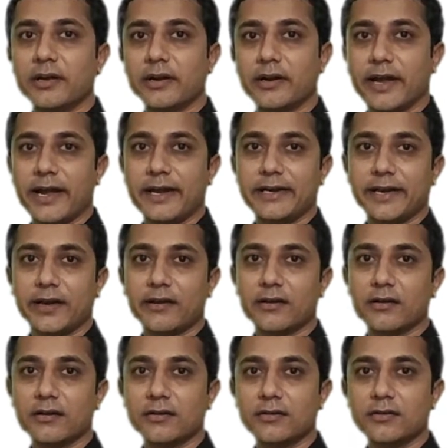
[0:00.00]
right
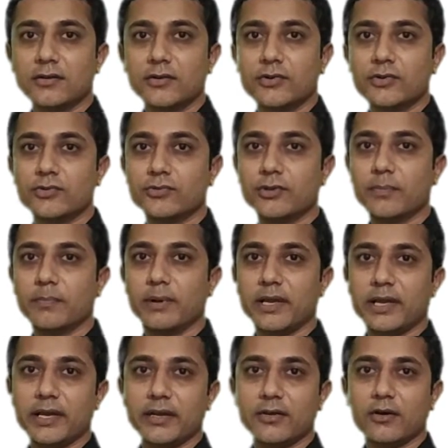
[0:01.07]
angle to the
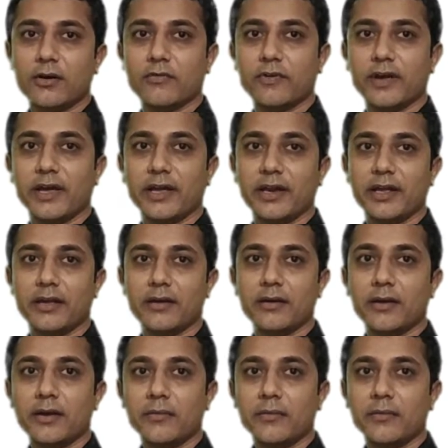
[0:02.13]
plane of array